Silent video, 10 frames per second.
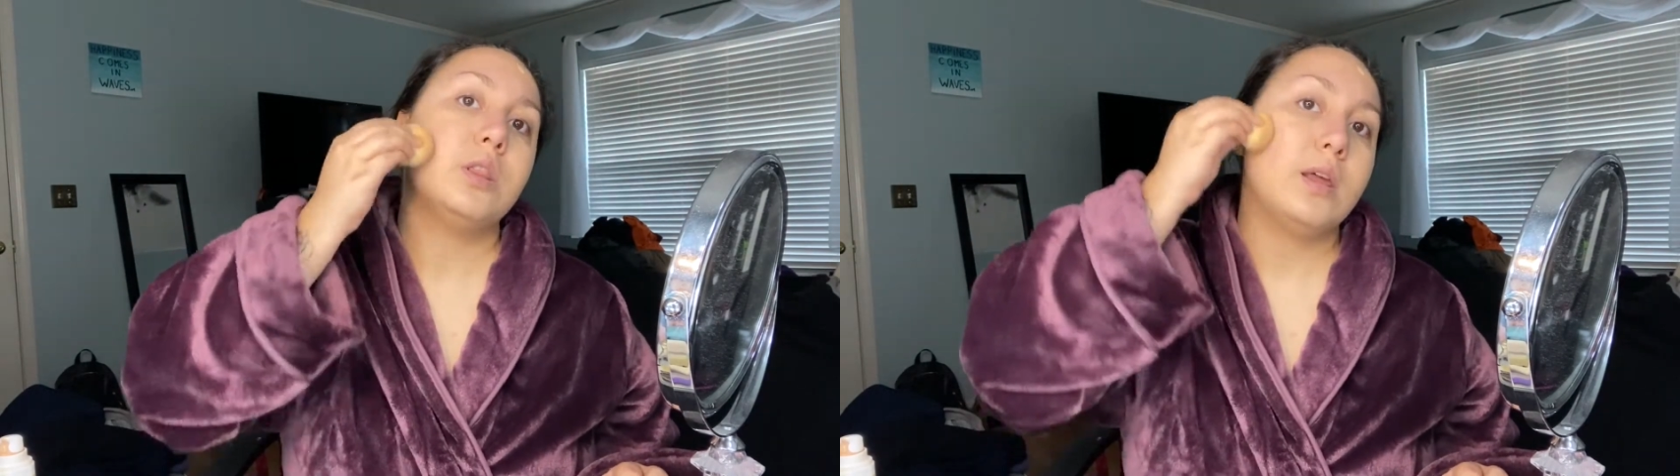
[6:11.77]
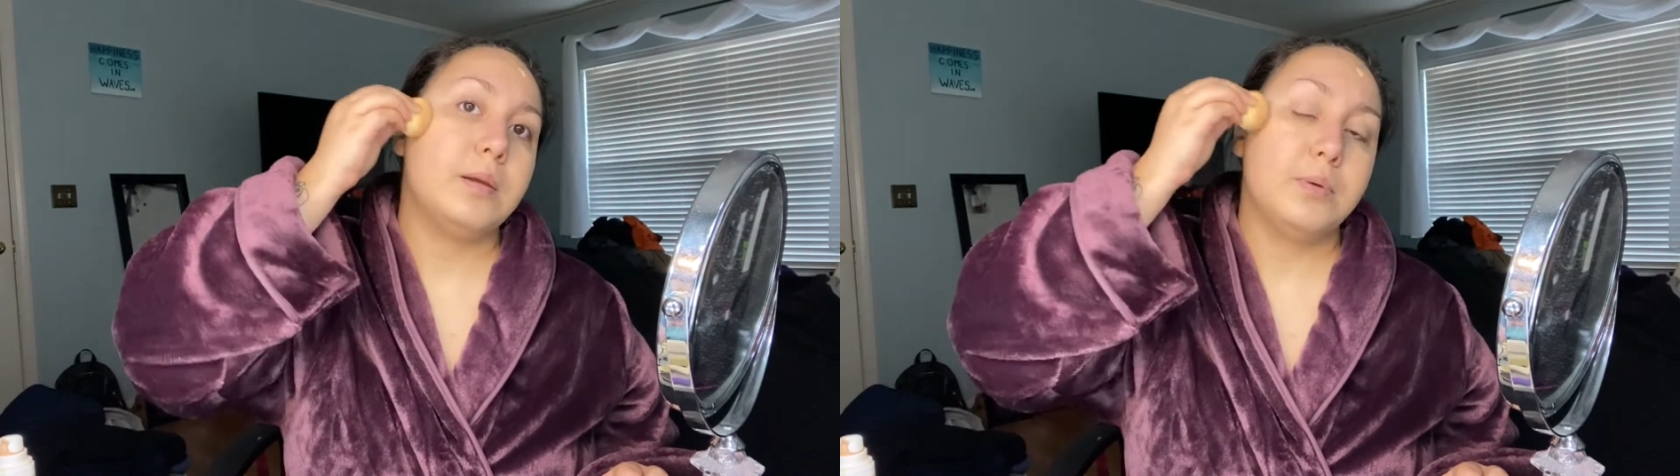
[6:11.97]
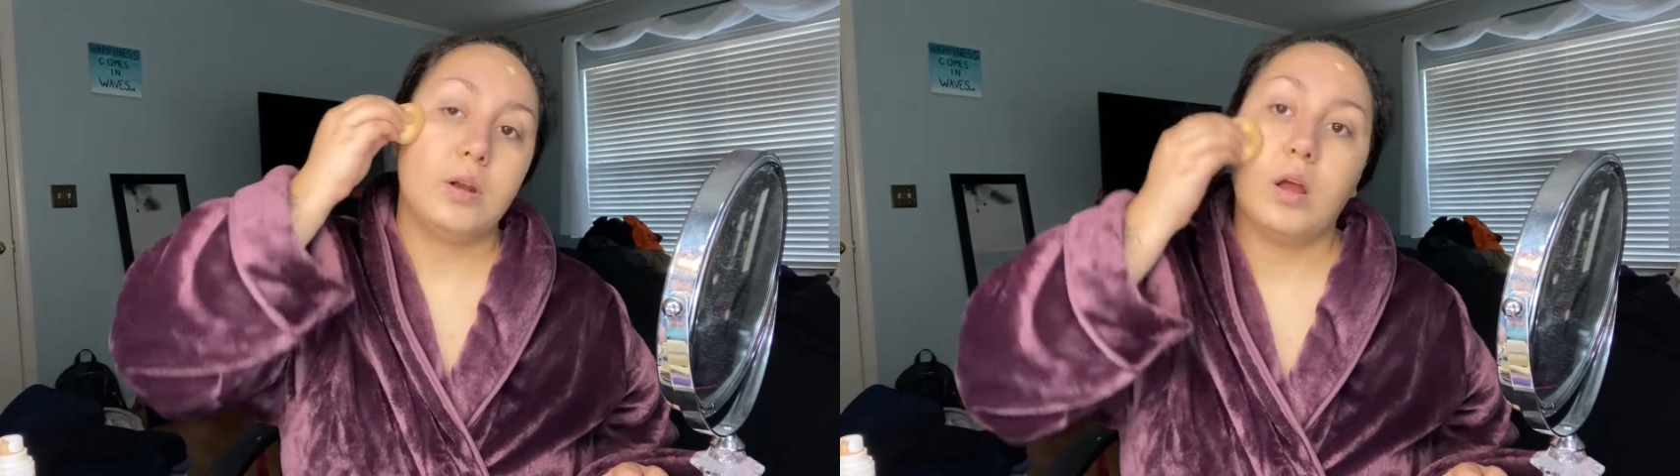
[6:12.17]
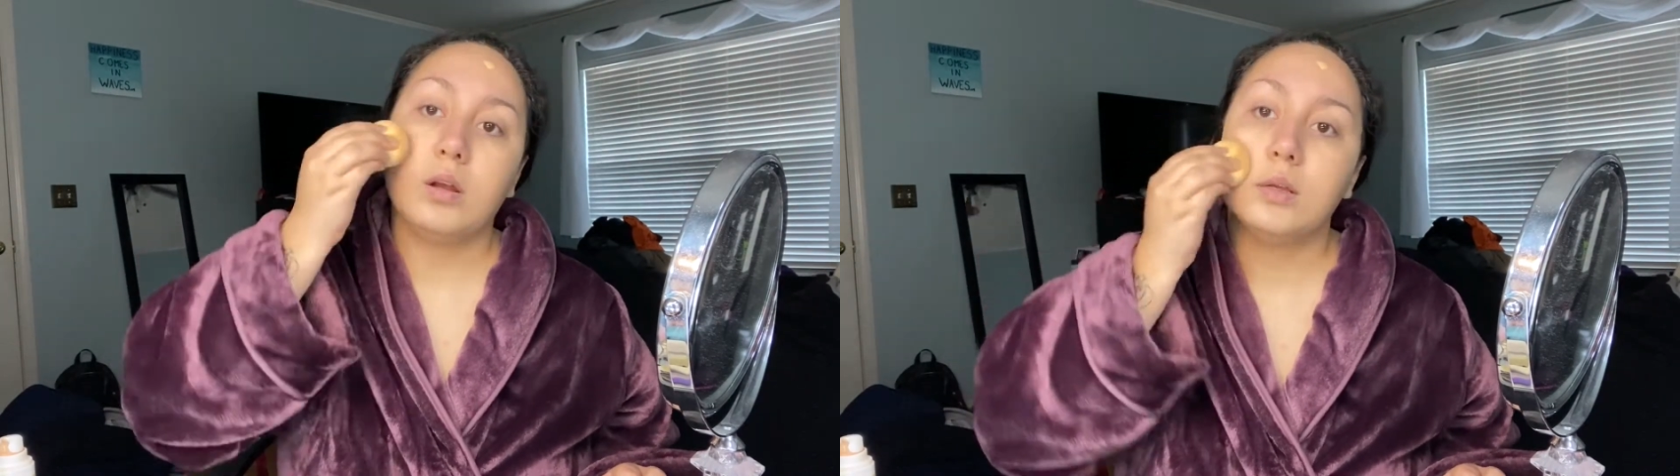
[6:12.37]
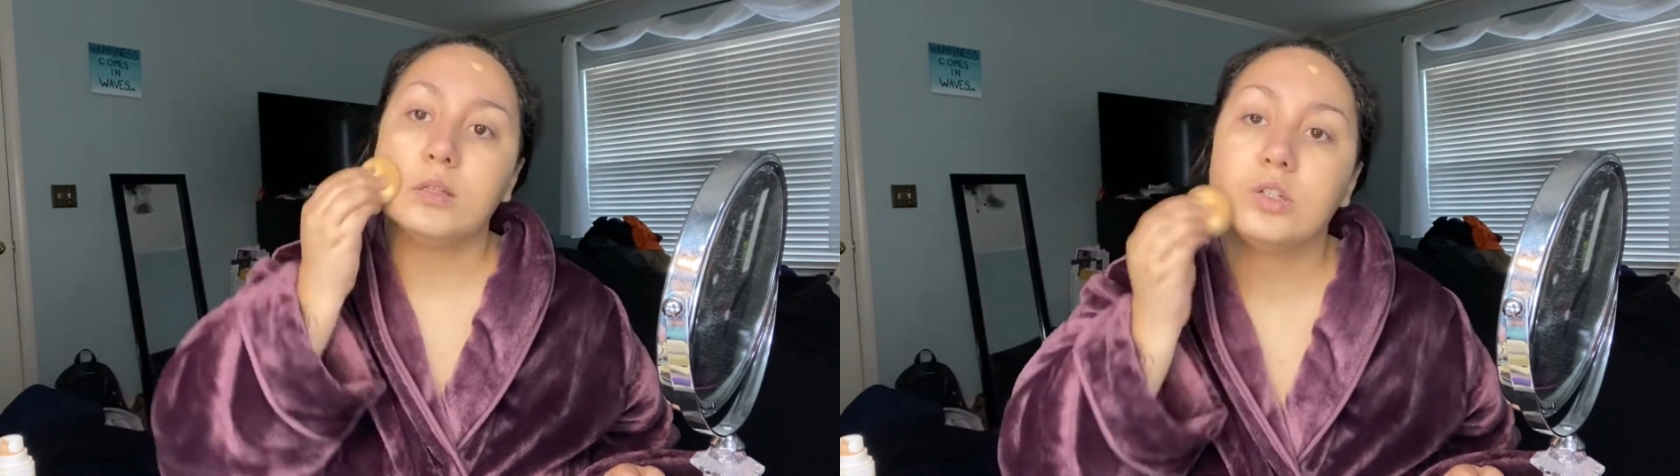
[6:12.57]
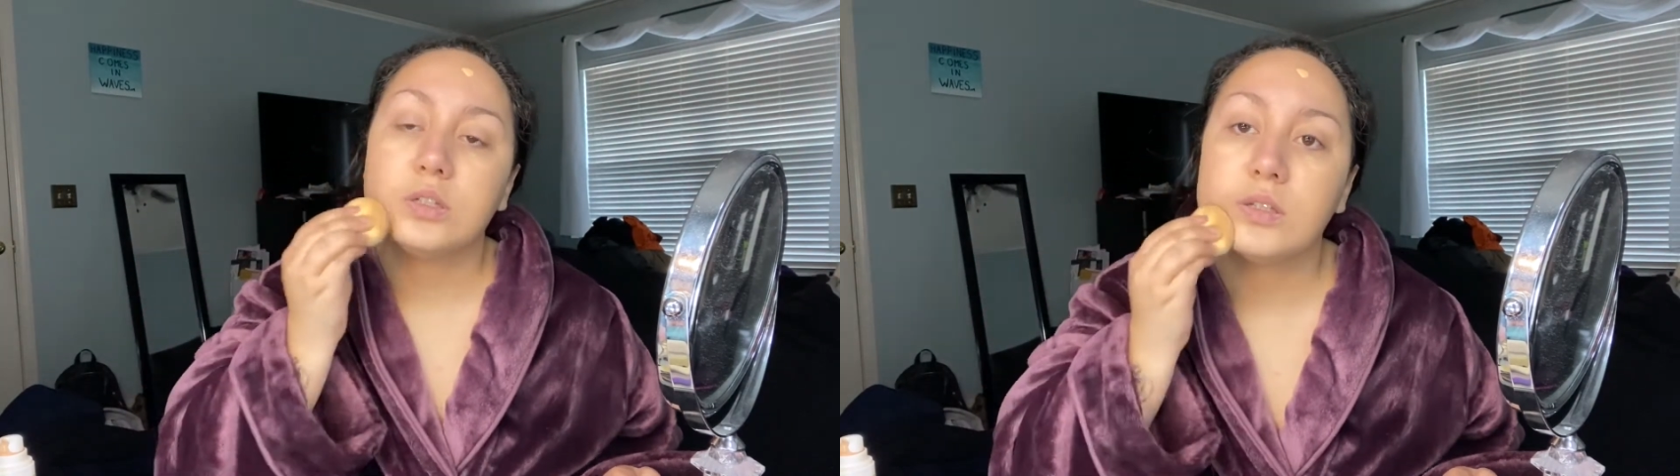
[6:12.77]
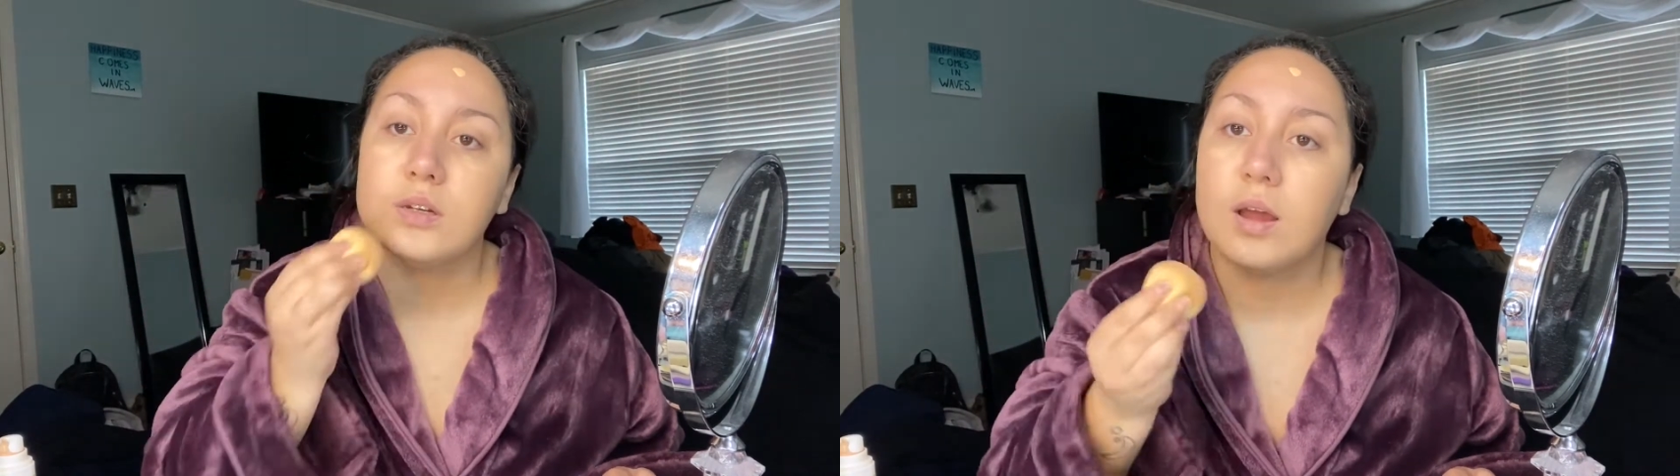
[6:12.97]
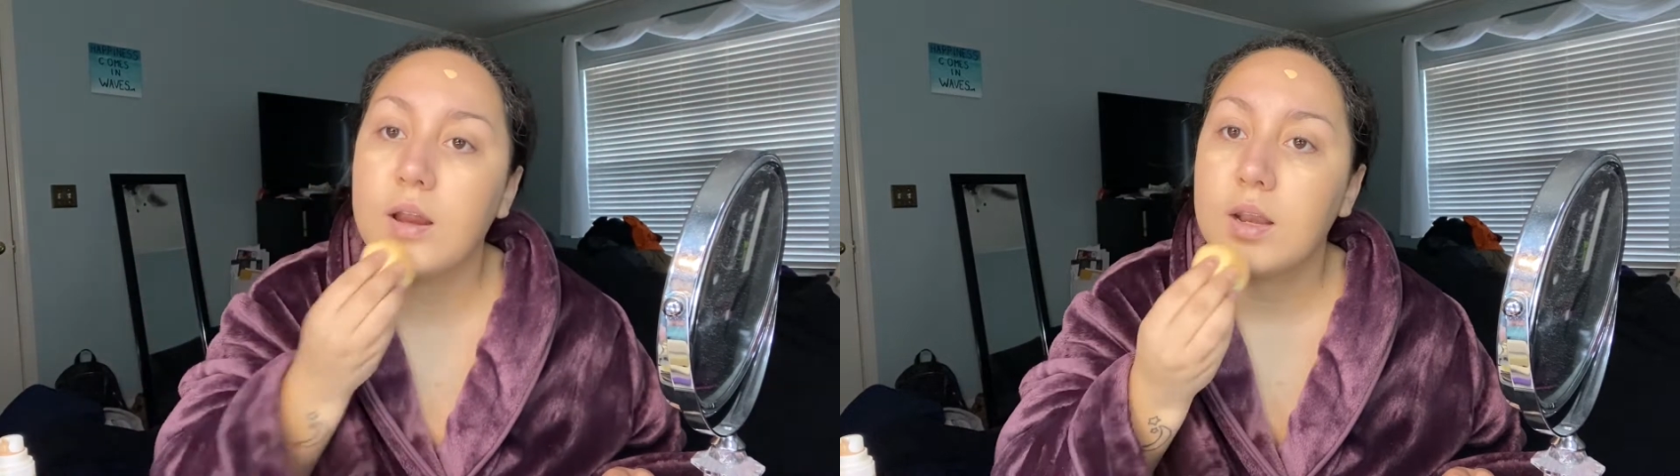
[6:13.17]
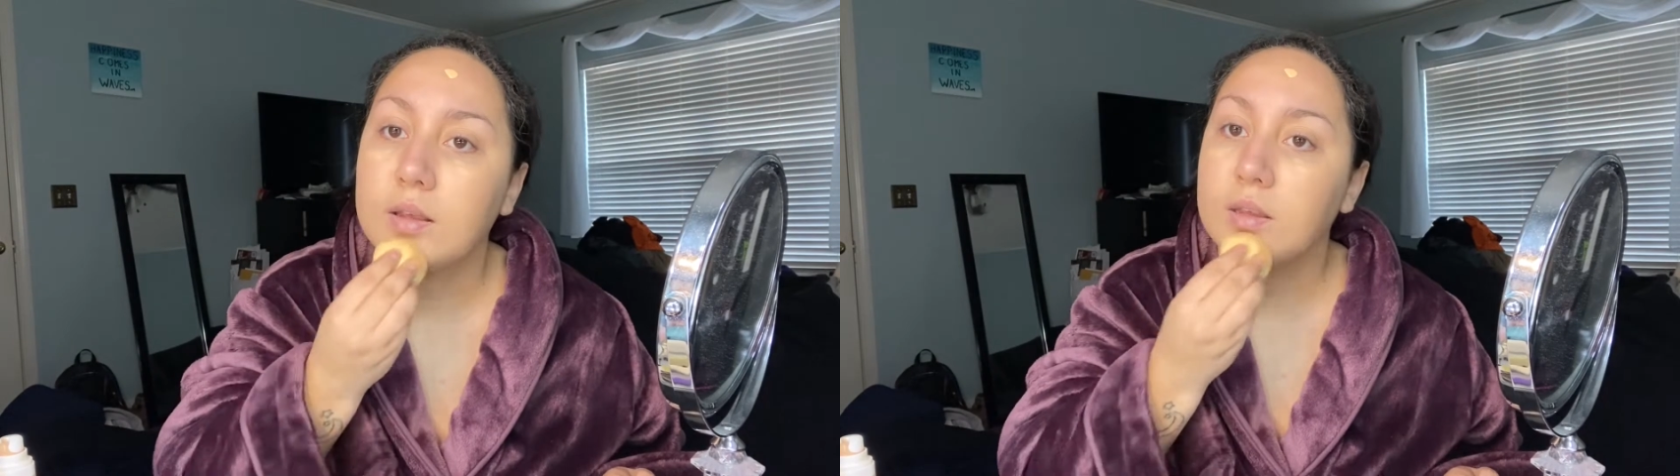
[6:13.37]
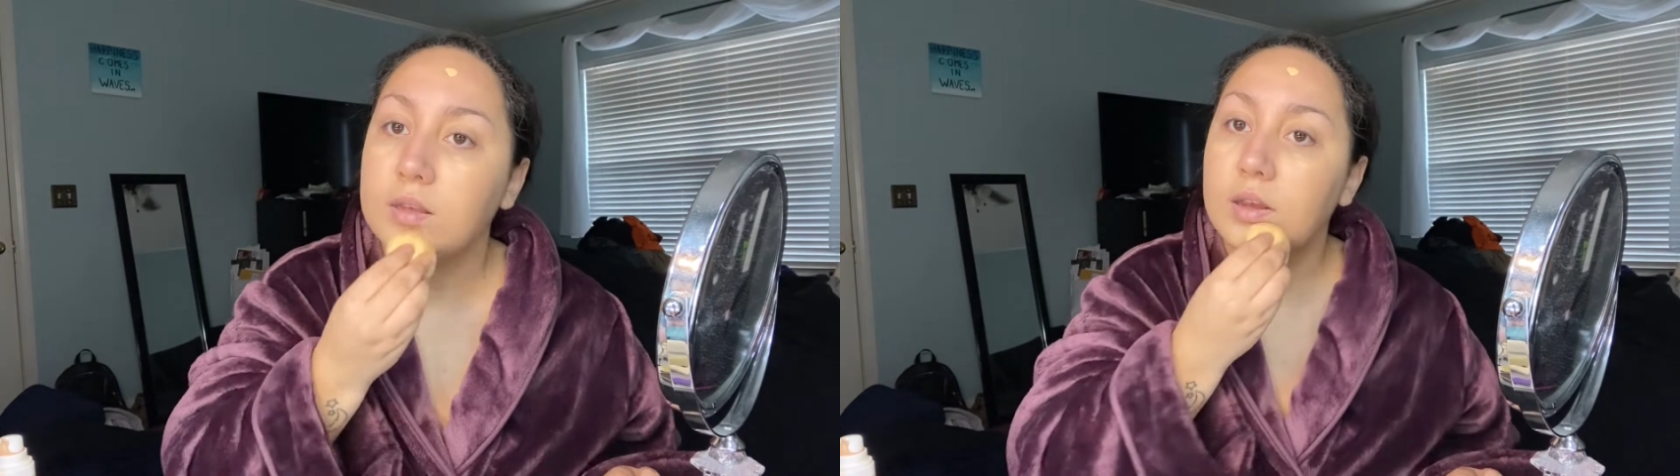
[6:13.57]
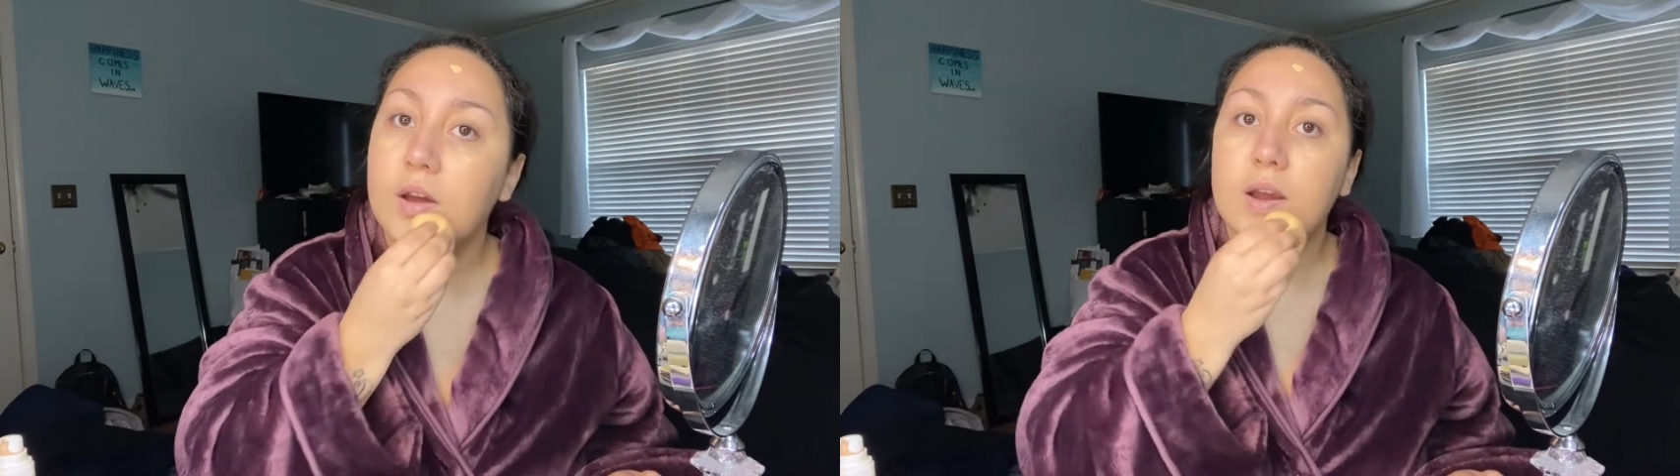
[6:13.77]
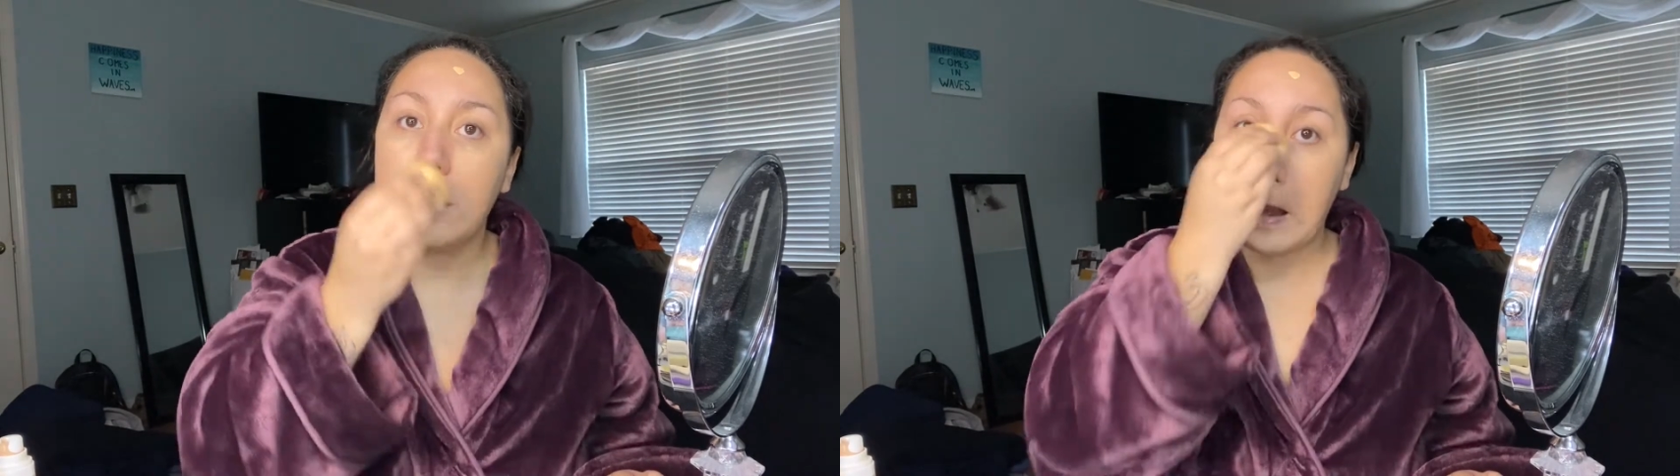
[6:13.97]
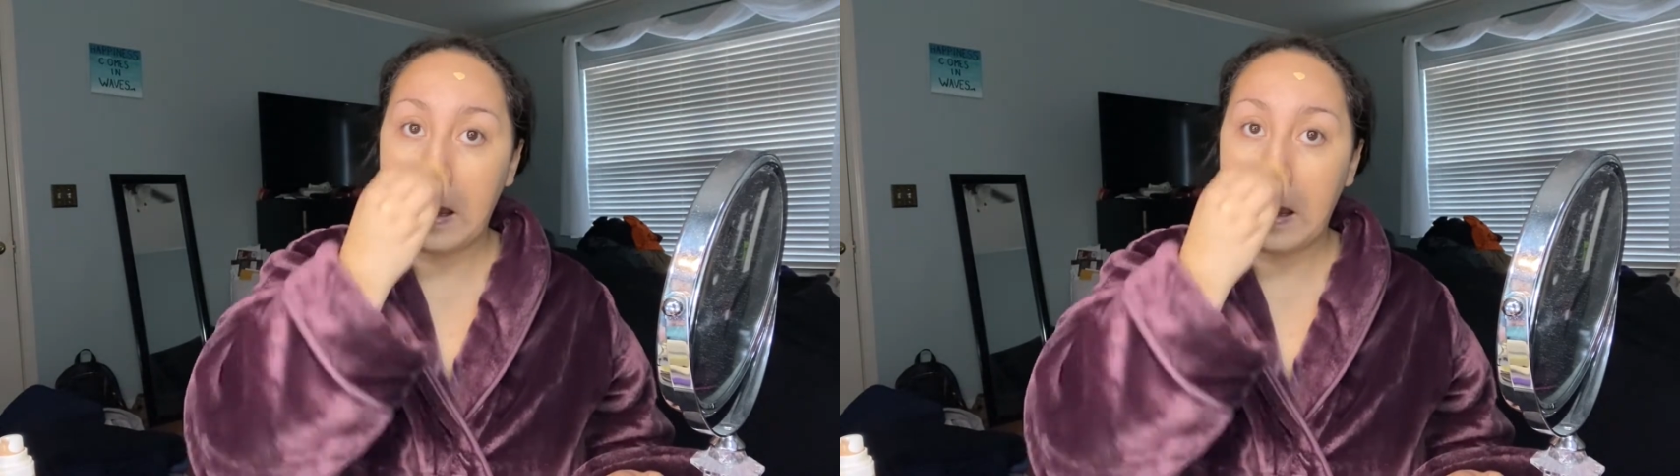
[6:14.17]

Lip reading: that I put on is just not necessary